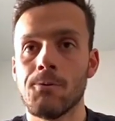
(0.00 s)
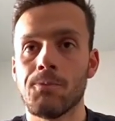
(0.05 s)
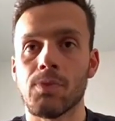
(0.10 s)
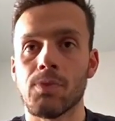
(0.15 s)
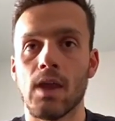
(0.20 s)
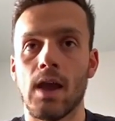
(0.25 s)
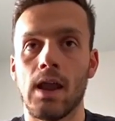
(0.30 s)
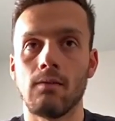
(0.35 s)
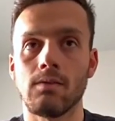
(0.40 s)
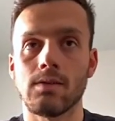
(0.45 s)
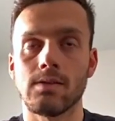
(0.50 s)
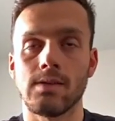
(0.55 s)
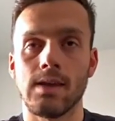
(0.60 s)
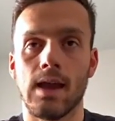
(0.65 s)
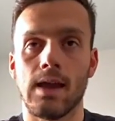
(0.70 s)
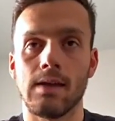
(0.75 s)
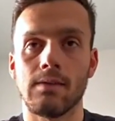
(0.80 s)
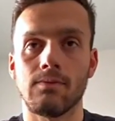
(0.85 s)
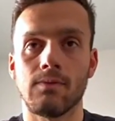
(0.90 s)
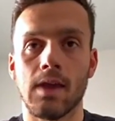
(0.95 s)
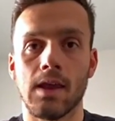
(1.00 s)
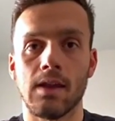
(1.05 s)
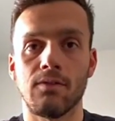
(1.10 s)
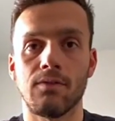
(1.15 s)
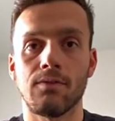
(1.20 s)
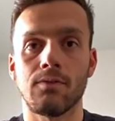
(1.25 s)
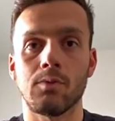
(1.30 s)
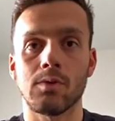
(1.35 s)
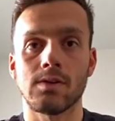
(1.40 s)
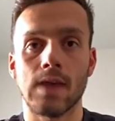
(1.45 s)
And obviously, I kind of
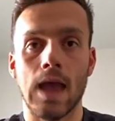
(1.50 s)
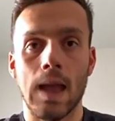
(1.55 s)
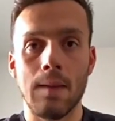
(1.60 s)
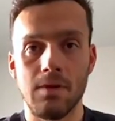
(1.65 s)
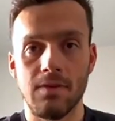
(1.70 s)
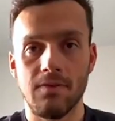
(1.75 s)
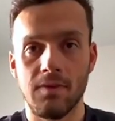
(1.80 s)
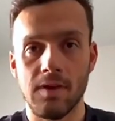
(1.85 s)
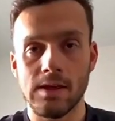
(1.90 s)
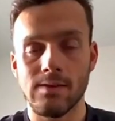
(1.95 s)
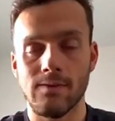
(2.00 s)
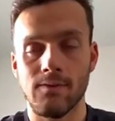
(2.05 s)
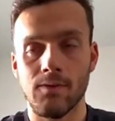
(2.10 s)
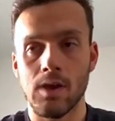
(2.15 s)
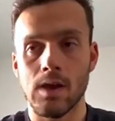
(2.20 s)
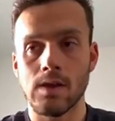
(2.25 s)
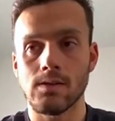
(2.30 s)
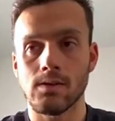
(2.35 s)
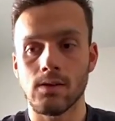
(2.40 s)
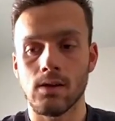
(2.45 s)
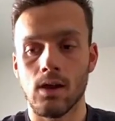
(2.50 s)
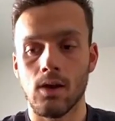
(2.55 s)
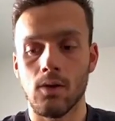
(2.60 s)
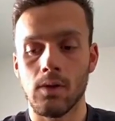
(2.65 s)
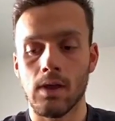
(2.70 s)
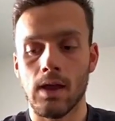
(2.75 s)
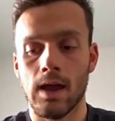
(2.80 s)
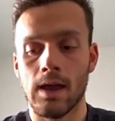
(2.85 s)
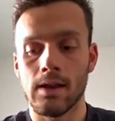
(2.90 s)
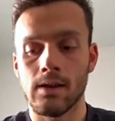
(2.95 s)
signed with Finis a few years ago,
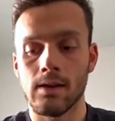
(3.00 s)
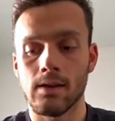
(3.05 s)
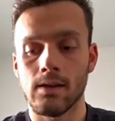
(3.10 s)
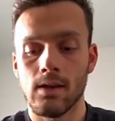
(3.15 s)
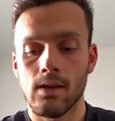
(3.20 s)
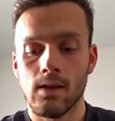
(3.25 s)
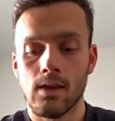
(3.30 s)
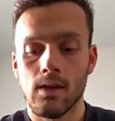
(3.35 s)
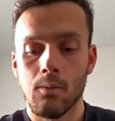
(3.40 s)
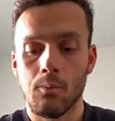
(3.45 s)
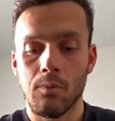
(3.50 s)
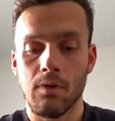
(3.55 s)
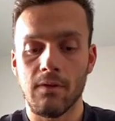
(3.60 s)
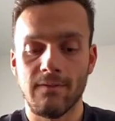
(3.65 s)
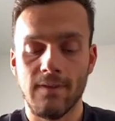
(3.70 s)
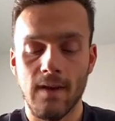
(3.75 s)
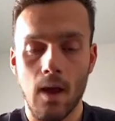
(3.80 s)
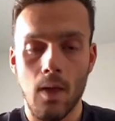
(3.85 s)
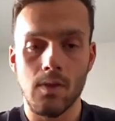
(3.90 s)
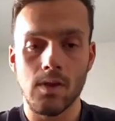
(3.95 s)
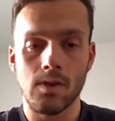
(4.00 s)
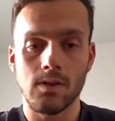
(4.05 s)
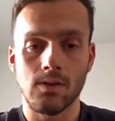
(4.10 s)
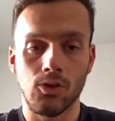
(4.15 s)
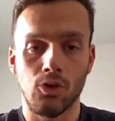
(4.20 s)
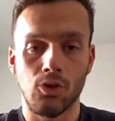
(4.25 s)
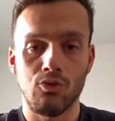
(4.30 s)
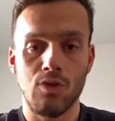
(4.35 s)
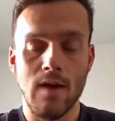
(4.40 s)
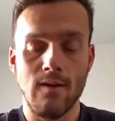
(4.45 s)
and we found this suit
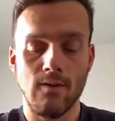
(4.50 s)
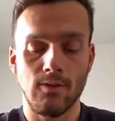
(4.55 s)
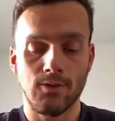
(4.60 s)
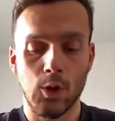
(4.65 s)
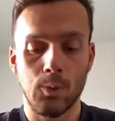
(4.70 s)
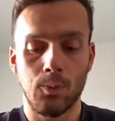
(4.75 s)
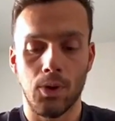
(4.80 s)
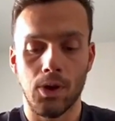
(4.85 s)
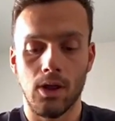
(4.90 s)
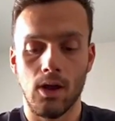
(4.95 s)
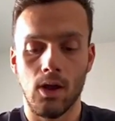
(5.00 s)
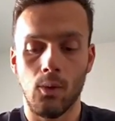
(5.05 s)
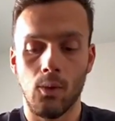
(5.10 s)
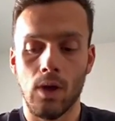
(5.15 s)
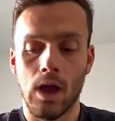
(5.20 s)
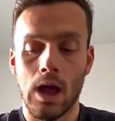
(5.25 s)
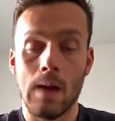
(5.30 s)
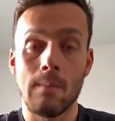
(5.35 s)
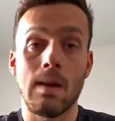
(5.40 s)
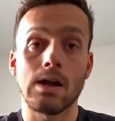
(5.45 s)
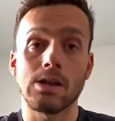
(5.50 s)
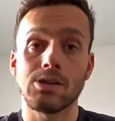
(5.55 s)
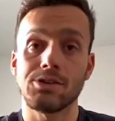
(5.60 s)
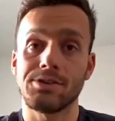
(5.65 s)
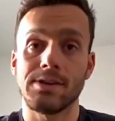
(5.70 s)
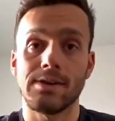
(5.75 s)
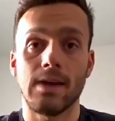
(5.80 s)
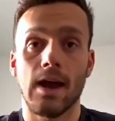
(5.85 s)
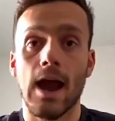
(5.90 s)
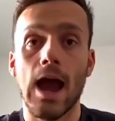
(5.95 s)
the Rival 2.0 where I'm
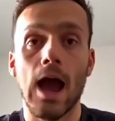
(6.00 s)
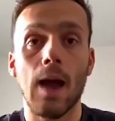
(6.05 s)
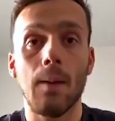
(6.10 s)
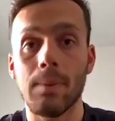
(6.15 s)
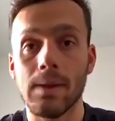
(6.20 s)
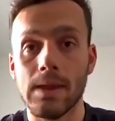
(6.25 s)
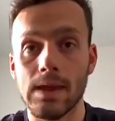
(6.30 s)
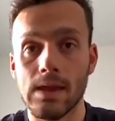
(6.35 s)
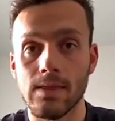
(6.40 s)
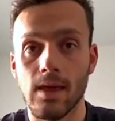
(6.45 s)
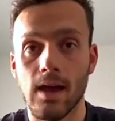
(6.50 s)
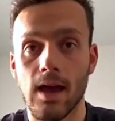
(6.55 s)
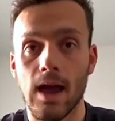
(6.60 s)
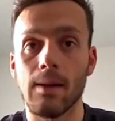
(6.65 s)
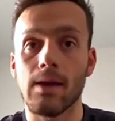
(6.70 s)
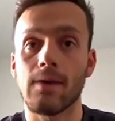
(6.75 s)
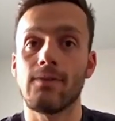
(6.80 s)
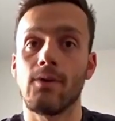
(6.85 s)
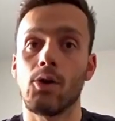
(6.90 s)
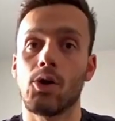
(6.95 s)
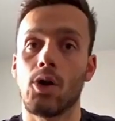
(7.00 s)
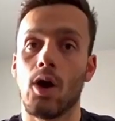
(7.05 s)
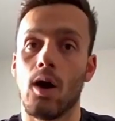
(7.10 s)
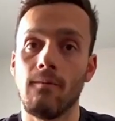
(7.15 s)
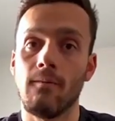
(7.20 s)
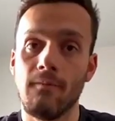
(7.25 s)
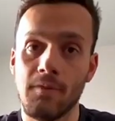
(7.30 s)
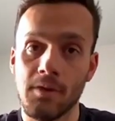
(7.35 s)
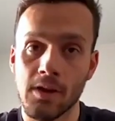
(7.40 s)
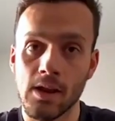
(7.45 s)
actually happy in that. I feel
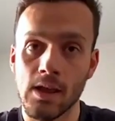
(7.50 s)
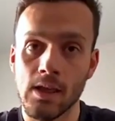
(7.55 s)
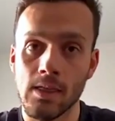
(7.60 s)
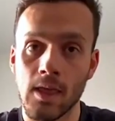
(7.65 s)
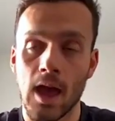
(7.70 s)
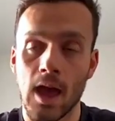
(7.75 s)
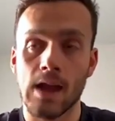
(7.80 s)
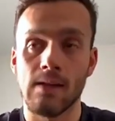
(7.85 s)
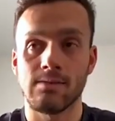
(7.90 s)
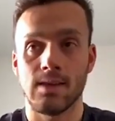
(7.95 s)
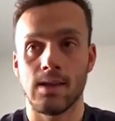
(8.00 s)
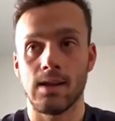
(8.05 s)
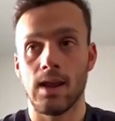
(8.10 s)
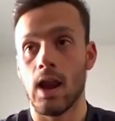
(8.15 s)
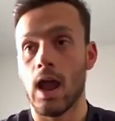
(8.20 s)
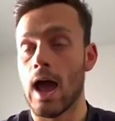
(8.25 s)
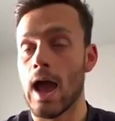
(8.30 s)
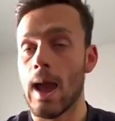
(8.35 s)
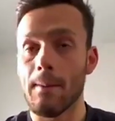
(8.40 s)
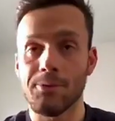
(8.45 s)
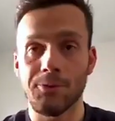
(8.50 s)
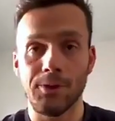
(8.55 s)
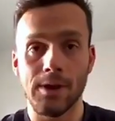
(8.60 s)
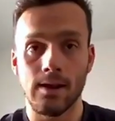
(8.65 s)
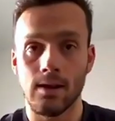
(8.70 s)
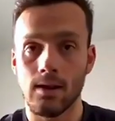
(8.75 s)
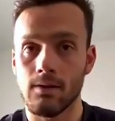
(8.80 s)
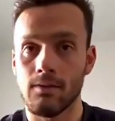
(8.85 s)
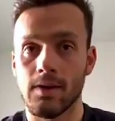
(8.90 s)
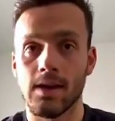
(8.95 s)
confident in that. I said I, absolutely
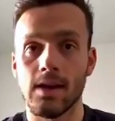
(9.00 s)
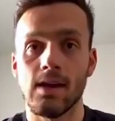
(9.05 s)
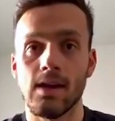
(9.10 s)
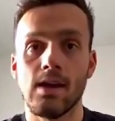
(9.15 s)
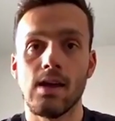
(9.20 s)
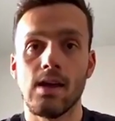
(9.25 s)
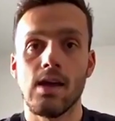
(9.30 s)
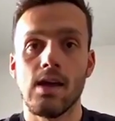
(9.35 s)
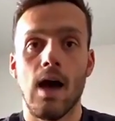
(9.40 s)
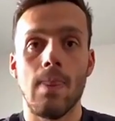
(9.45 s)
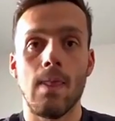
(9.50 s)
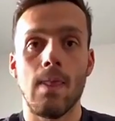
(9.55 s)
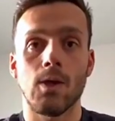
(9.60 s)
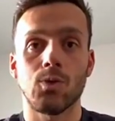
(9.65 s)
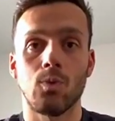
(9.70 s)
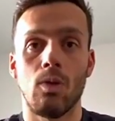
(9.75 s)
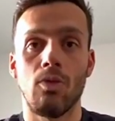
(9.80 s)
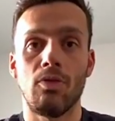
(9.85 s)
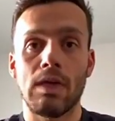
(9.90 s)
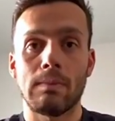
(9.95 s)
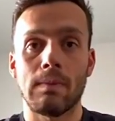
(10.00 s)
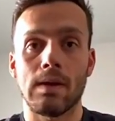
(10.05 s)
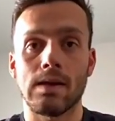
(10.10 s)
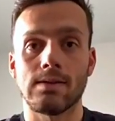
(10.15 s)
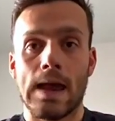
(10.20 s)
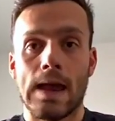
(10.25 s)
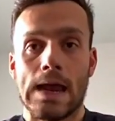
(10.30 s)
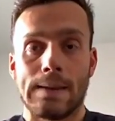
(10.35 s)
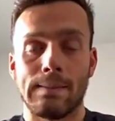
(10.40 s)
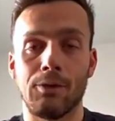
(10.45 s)
love it, and that's one thing I'm
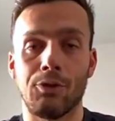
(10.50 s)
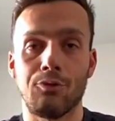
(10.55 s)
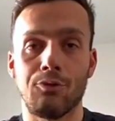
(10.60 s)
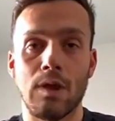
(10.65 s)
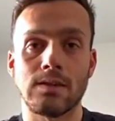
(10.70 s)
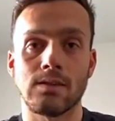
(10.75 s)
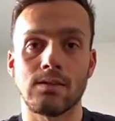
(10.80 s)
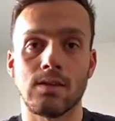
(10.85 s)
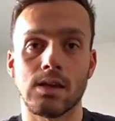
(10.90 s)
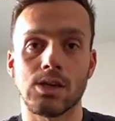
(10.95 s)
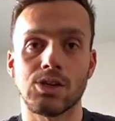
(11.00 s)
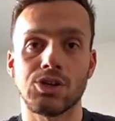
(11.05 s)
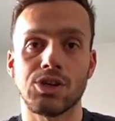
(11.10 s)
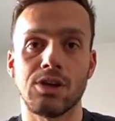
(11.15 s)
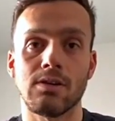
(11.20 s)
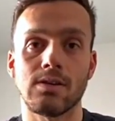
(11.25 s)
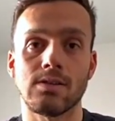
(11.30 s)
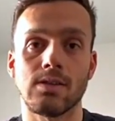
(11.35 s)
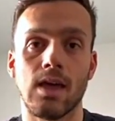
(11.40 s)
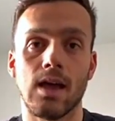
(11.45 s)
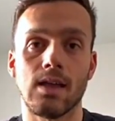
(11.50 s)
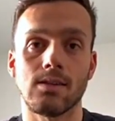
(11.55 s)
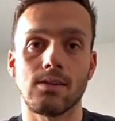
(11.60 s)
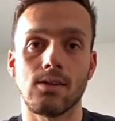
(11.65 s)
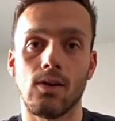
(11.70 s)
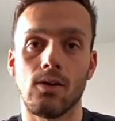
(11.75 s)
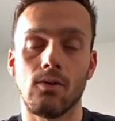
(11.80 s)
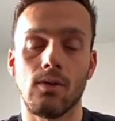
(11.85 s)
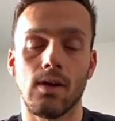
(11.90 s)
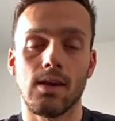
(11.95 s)
excited about to racing next year is that.
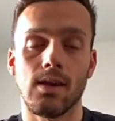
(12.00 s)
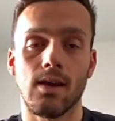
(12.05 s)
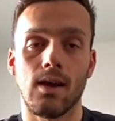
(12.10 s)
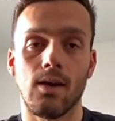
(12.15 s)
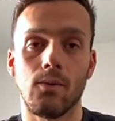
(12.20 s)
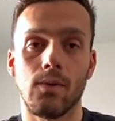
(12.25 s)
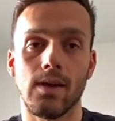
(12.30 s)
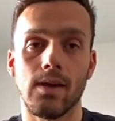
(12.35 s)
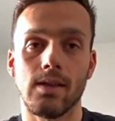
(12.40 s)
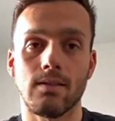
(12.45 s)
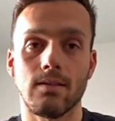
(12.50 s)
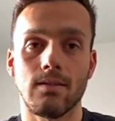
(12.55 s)
So I can't wait.